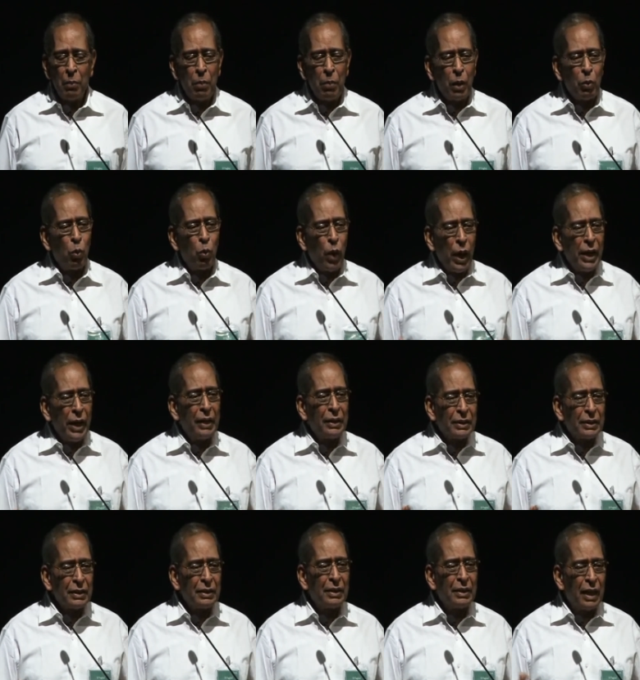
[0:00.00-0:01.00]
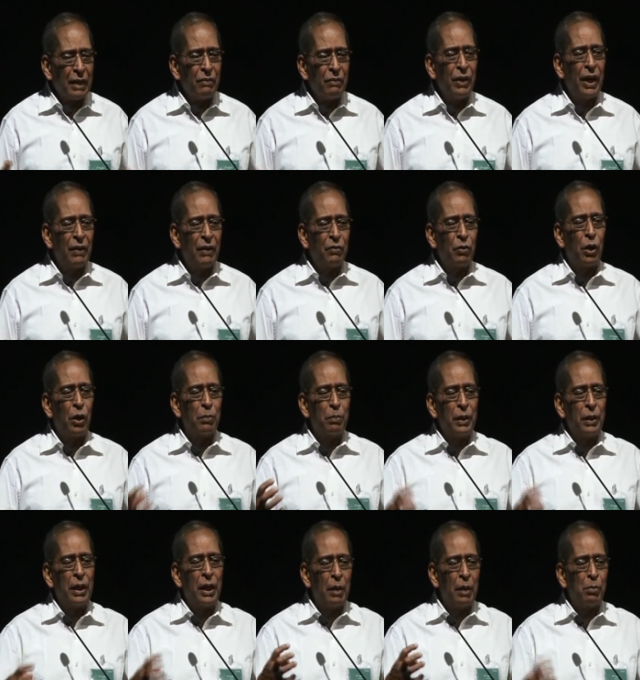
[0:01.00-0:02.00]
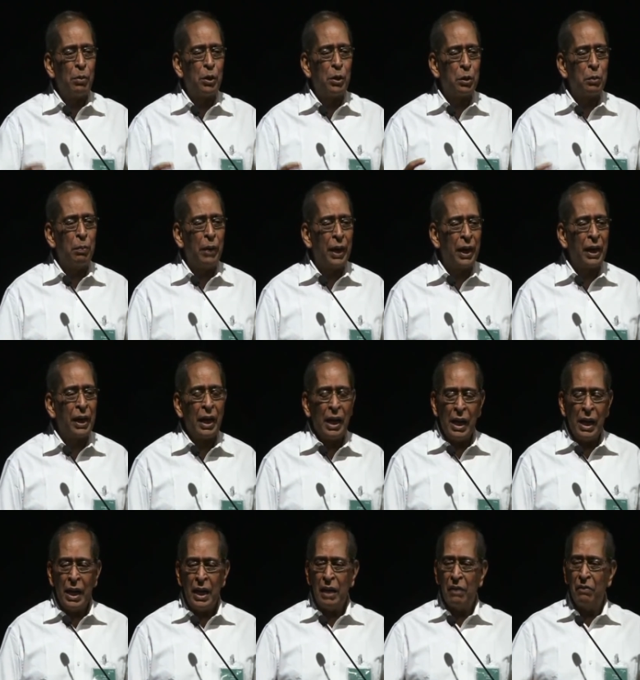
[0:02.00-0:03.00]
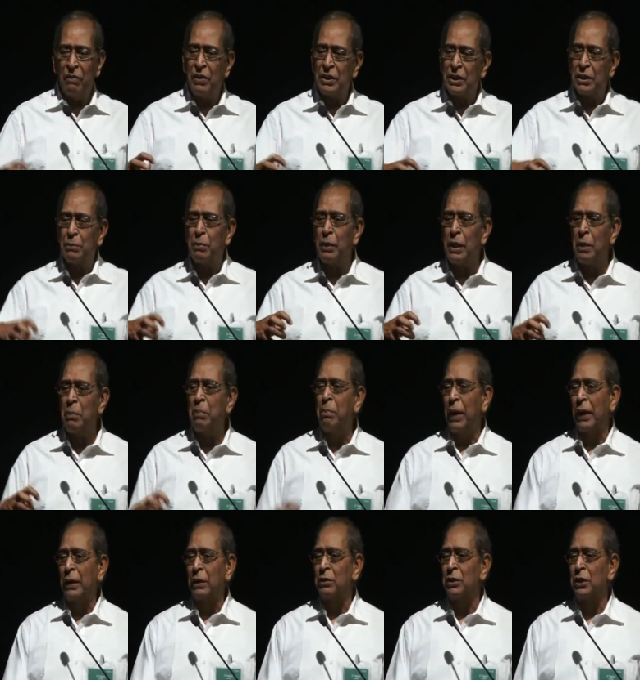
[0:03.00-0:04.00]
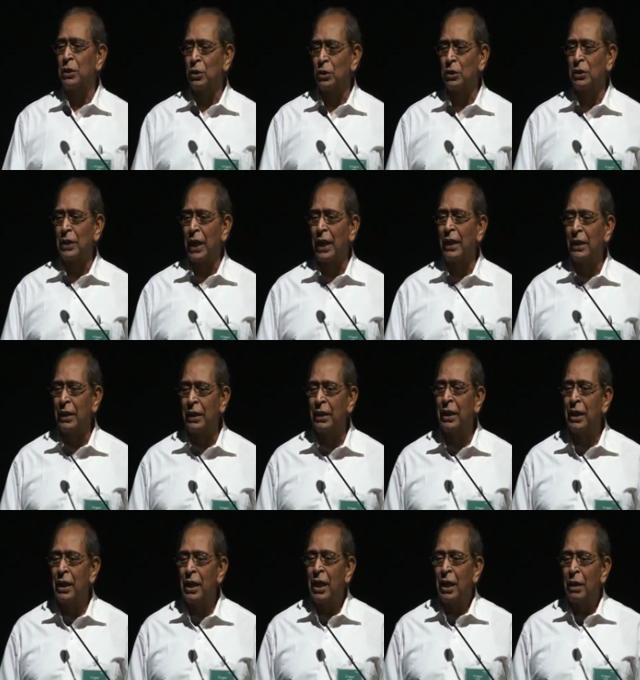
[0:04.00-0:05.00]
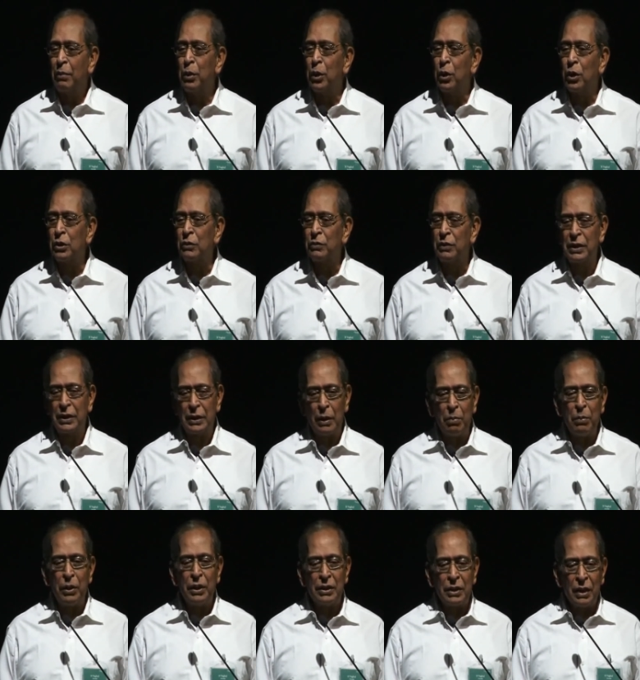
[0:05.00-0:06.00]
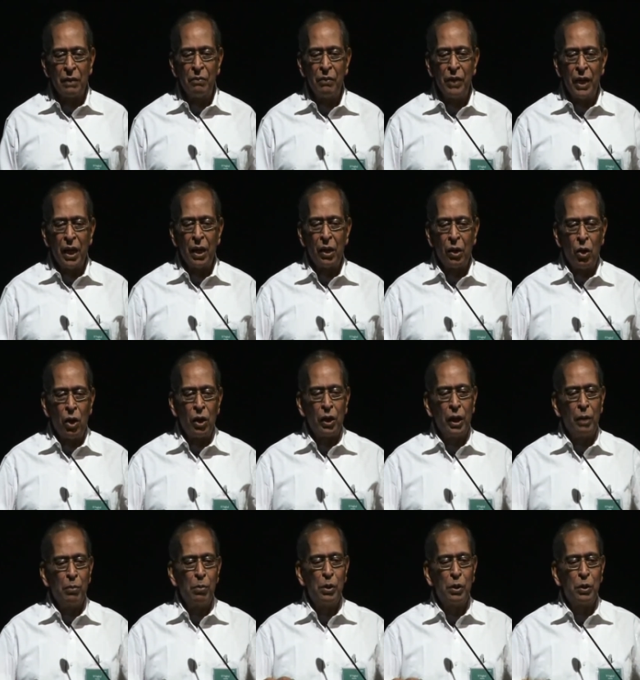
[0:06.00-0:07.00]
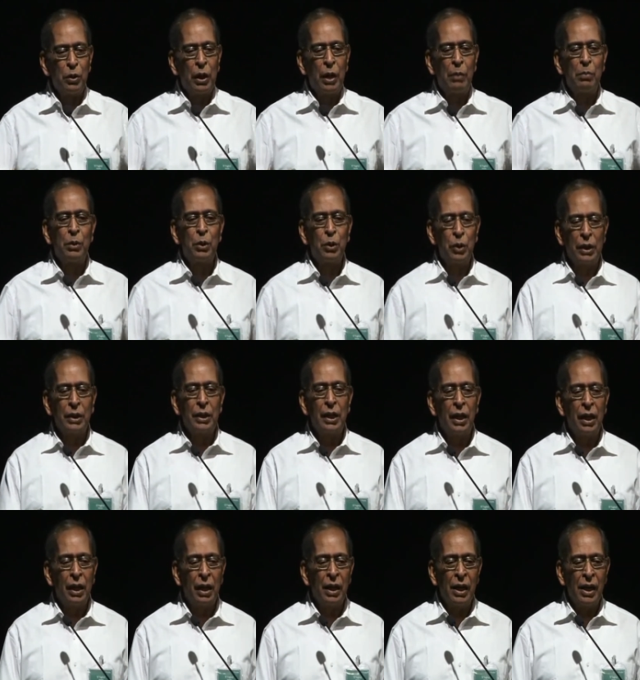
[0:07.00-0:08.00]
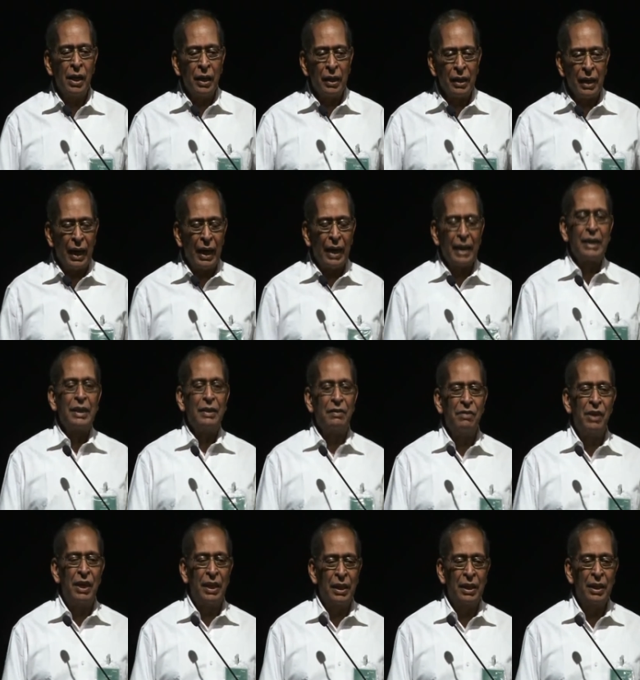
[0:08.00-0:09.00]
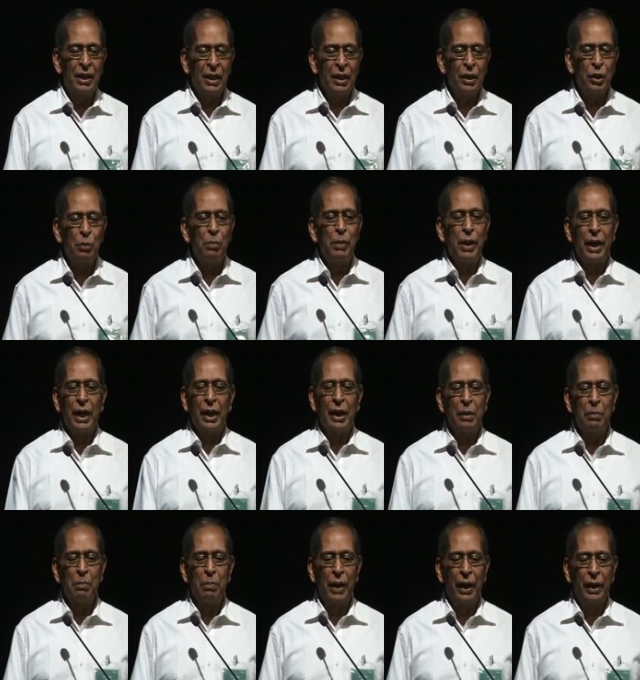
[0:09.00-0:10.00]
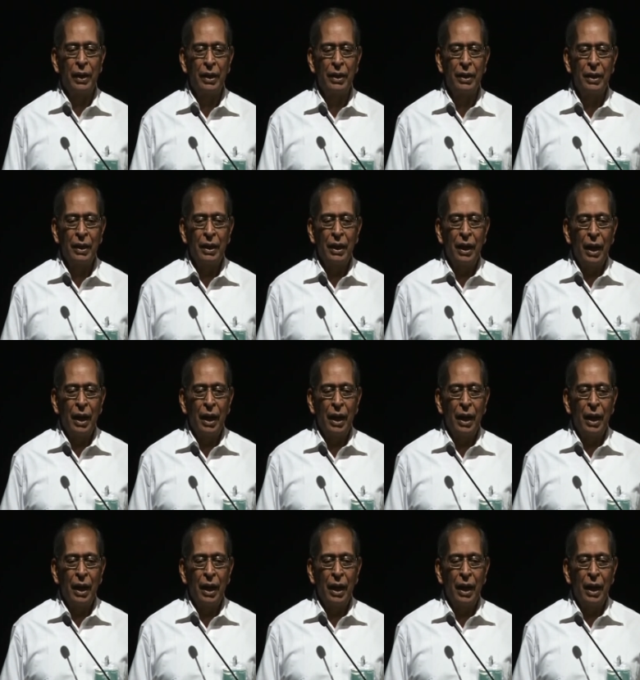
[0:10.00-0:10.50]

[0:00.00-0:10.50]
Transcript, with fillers: But why is it that we have not been able to make a visible impact on the society? Because for some reason we are not able to come together collectively to make an impact.